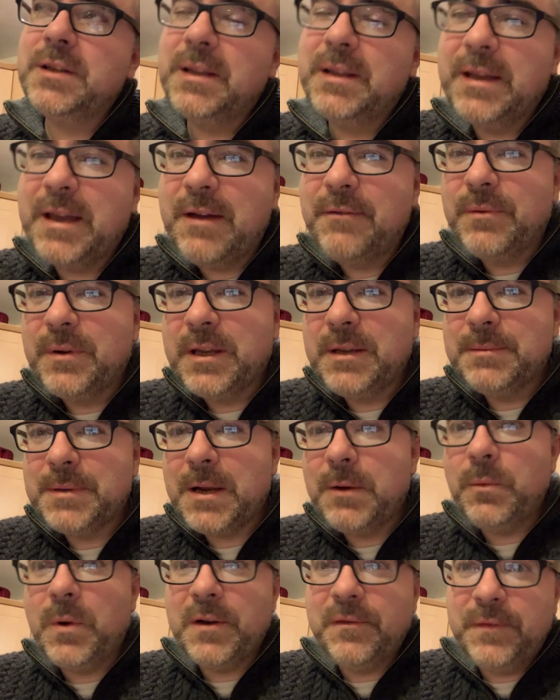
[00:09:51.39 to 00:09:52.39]
And I think everyone keeps
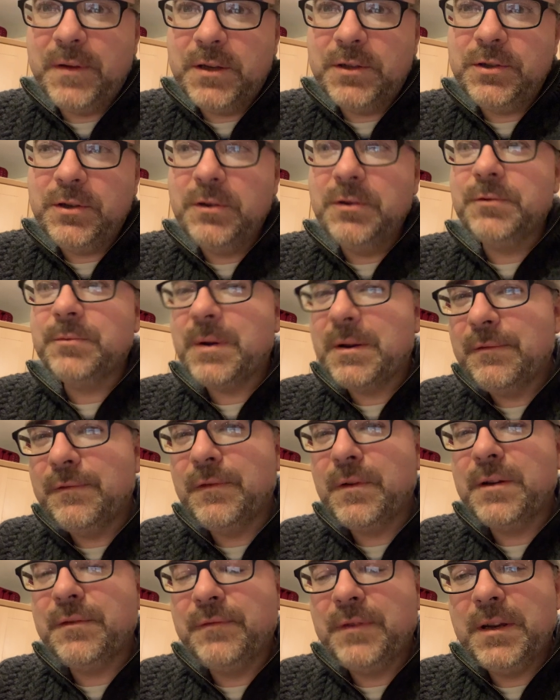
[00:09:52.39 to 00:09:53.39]
like, what finish you use?
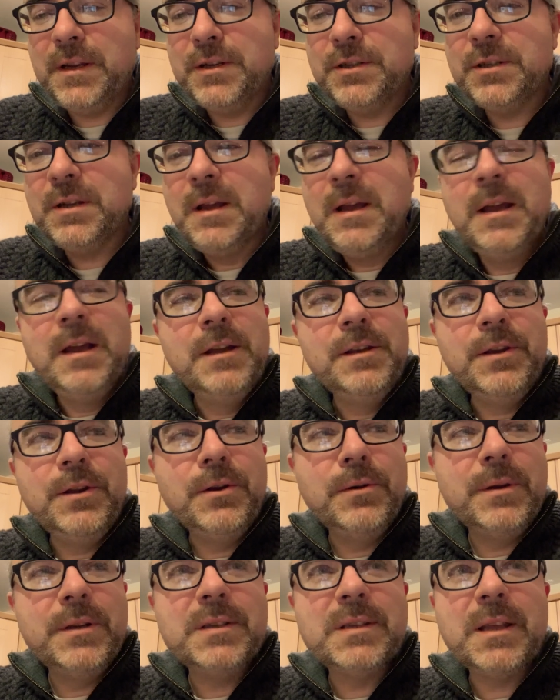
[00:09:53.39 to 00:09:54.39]
What finish?
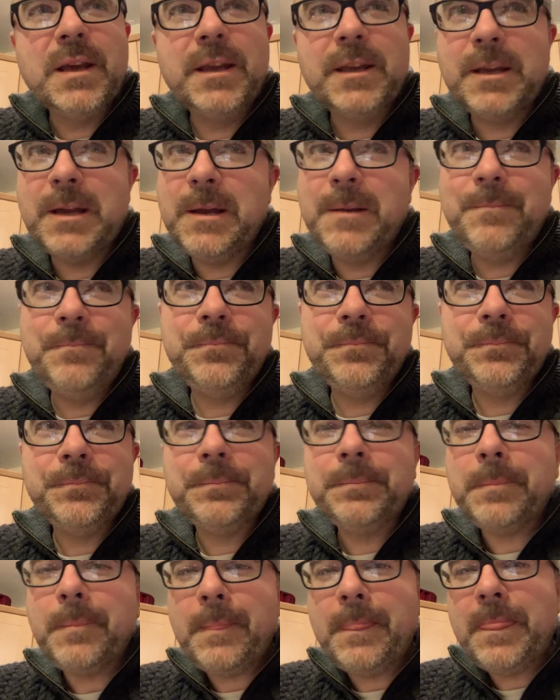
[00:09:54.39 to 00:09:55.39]
It's like,
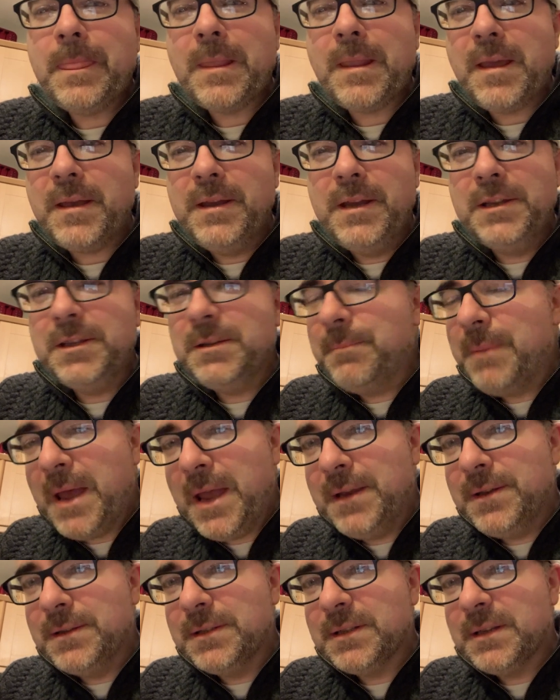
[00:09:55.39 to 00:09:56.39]
it
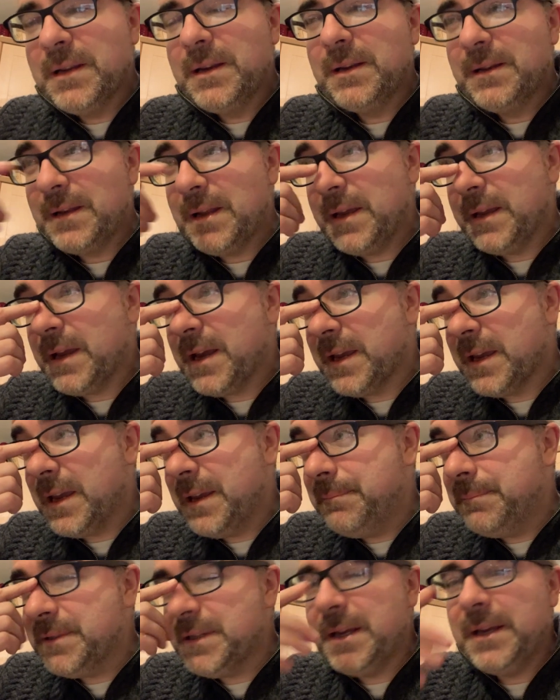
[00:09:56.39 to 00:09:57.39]
depends. Like I
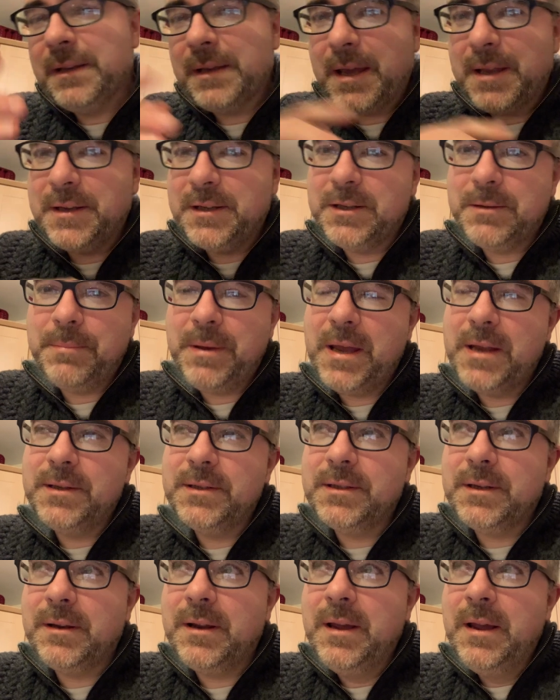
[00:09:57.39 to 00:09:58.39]
keep saying that, it
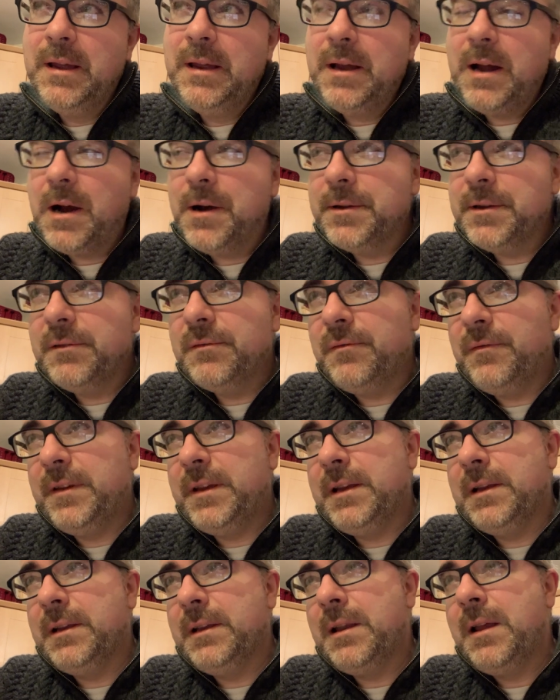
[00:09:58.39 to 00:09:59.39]
depends on how you
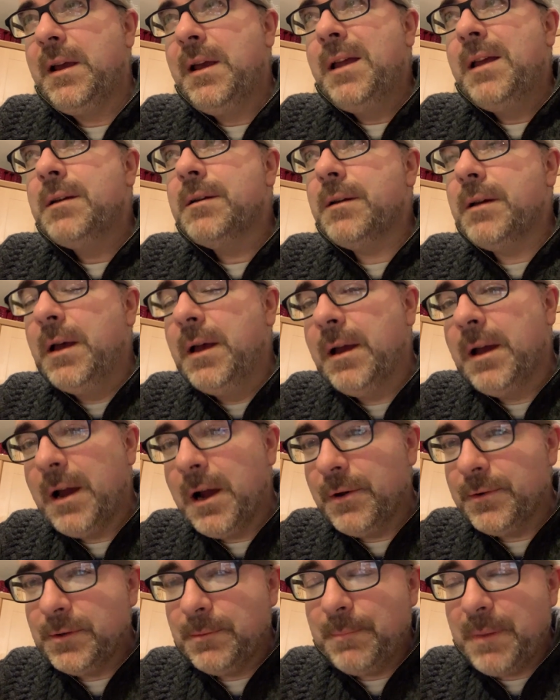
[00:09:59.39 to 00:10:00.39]
feel,
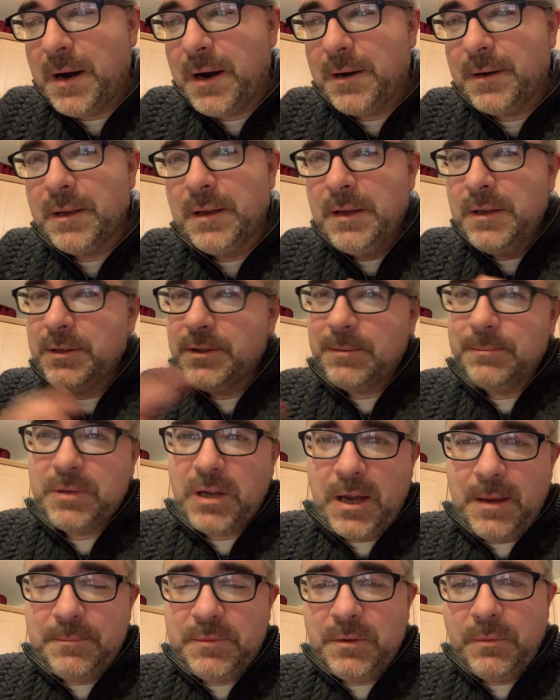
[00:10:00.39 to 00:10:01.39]
how the bark.
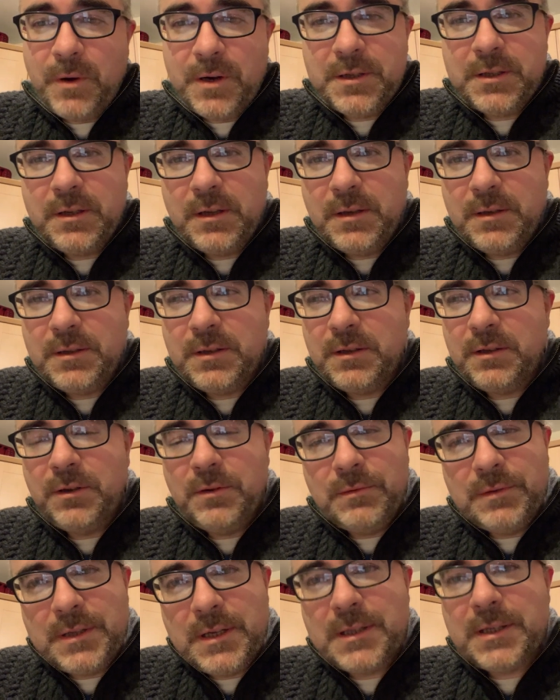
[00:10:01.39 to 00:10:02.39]
Sometimes you want to
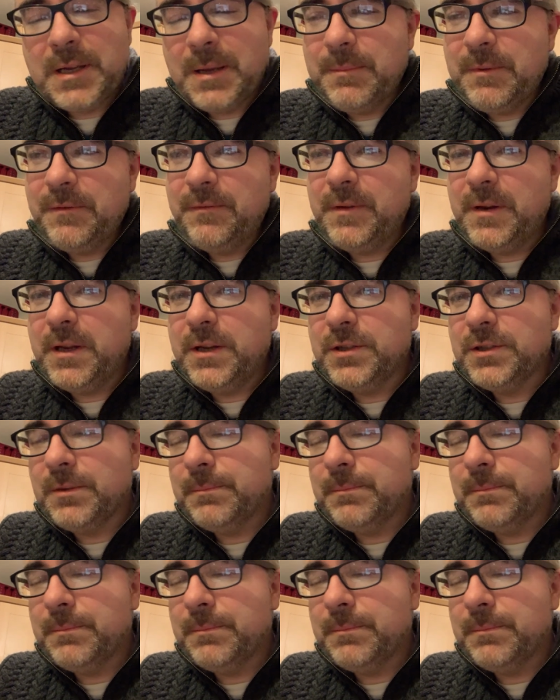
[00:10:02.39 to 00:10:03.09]
use this type of finish.